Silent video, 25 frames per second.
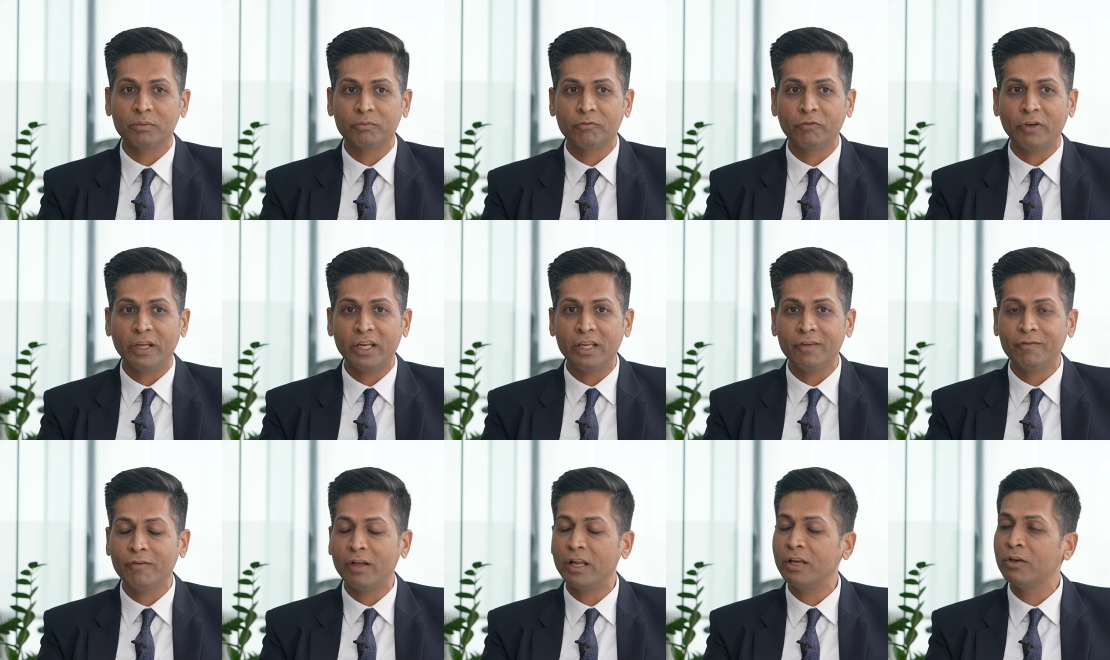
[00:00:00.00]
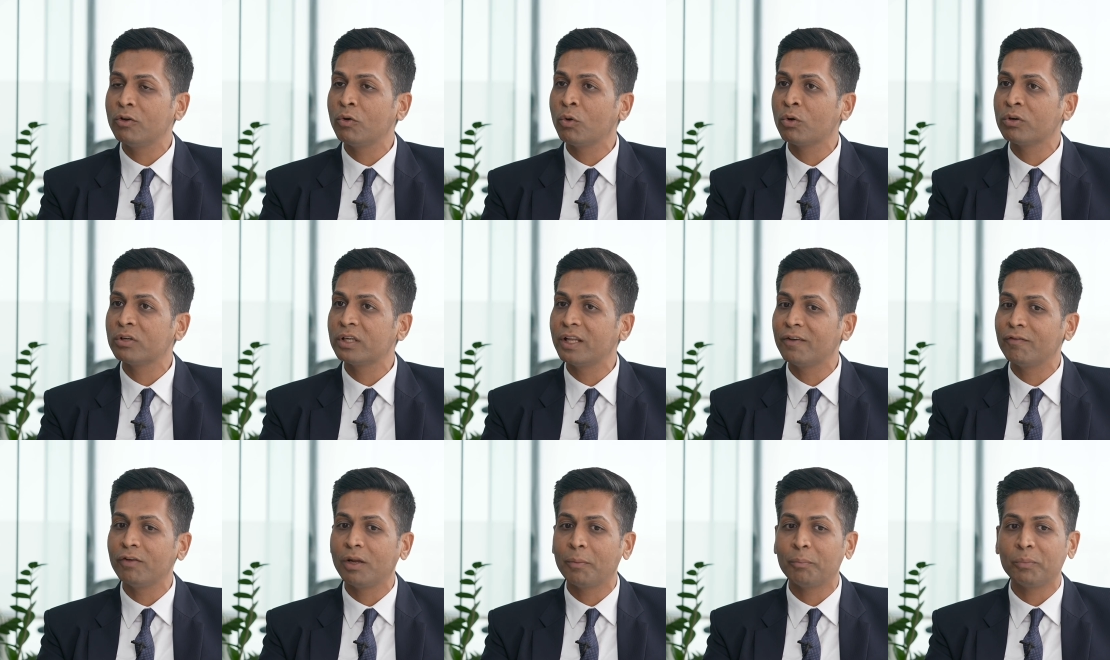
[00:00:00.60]
very well-known
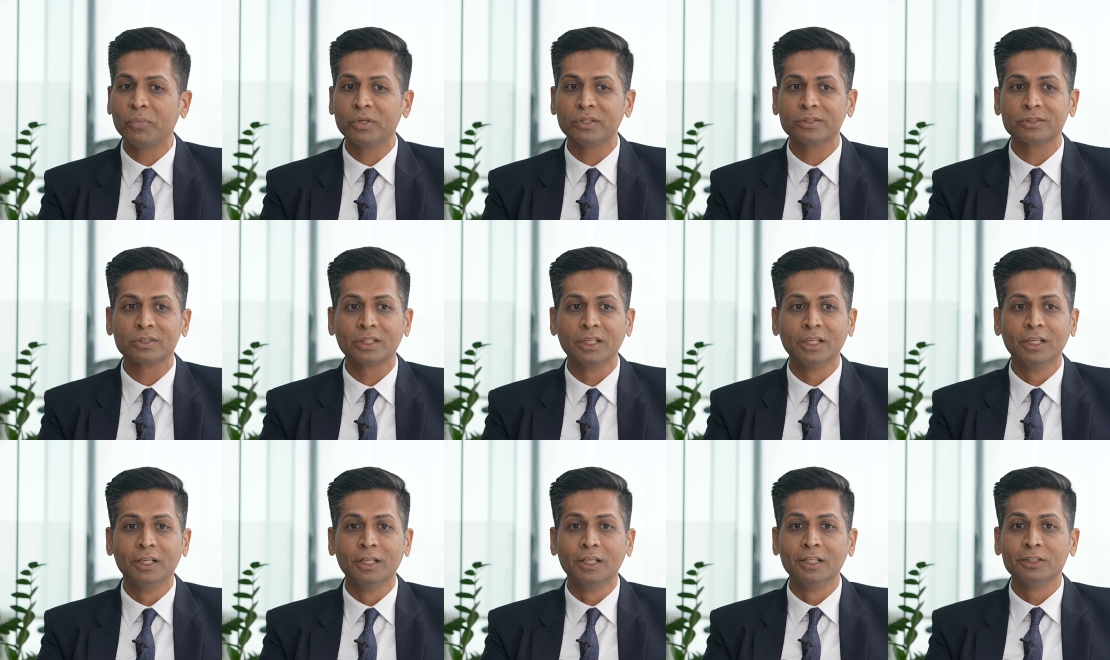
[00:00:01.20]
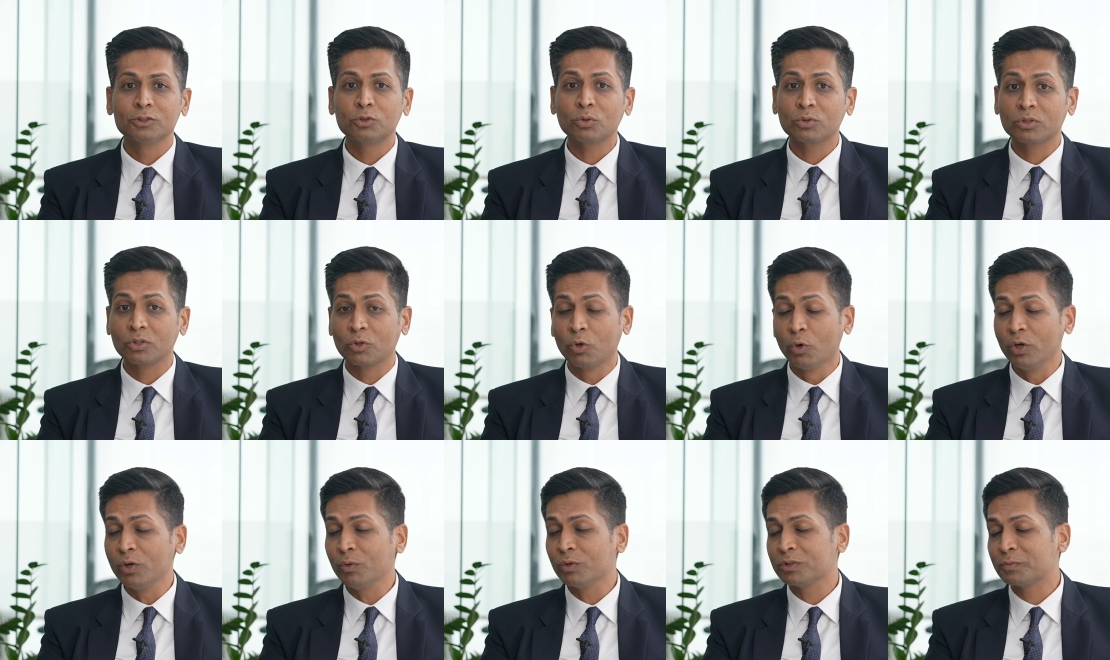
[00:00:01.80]
developers. So the
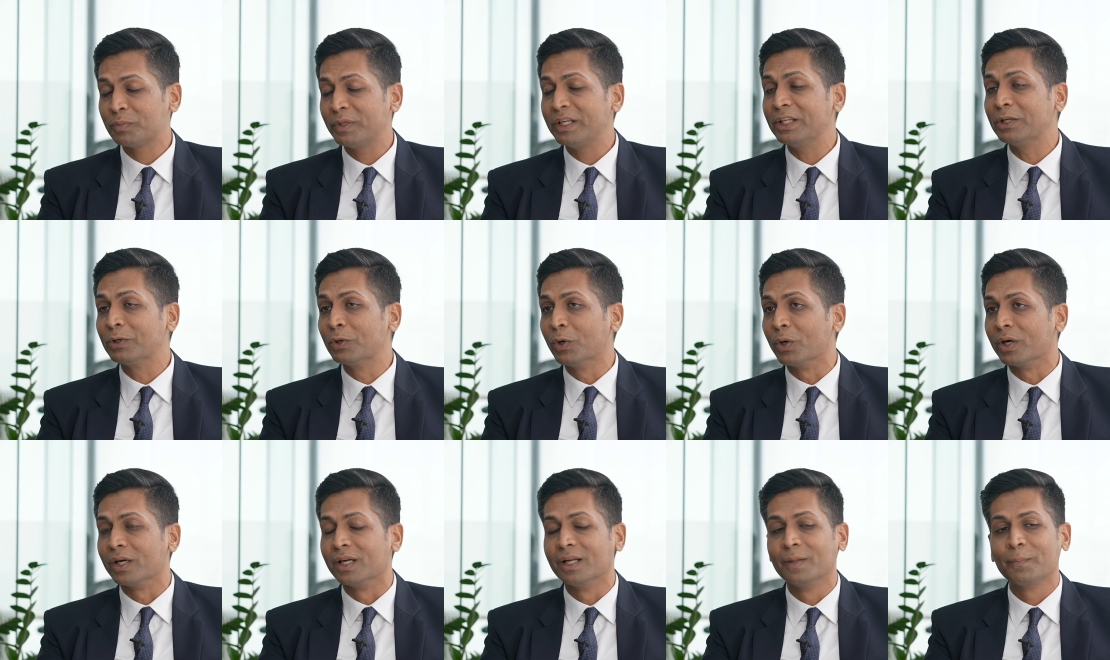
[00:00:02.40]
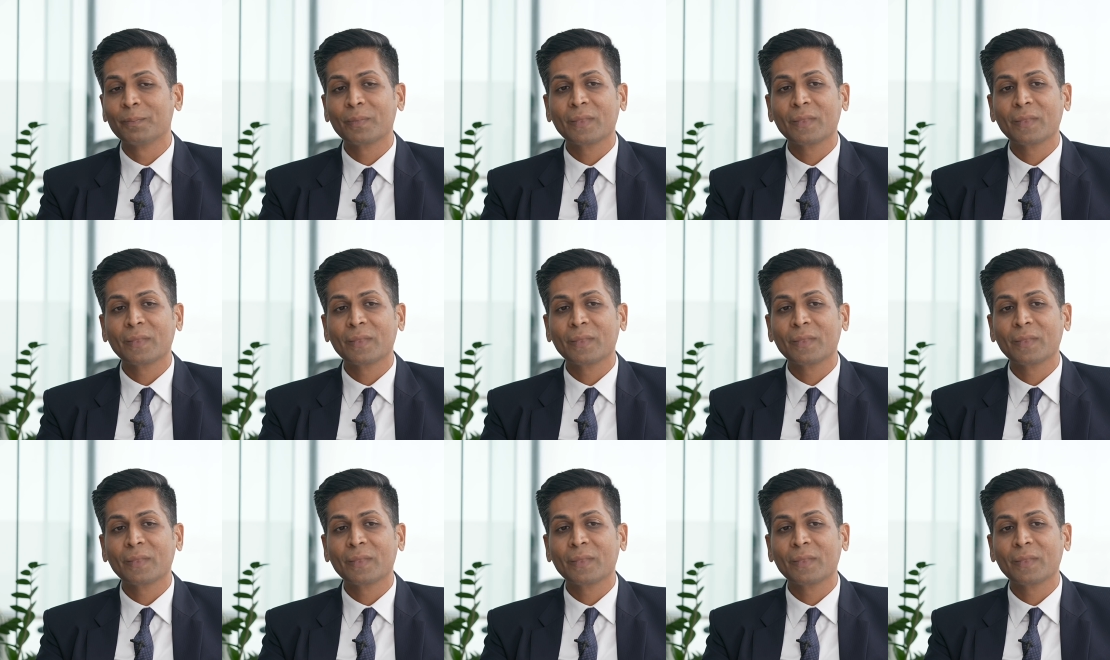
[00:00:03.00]
going was pretty good.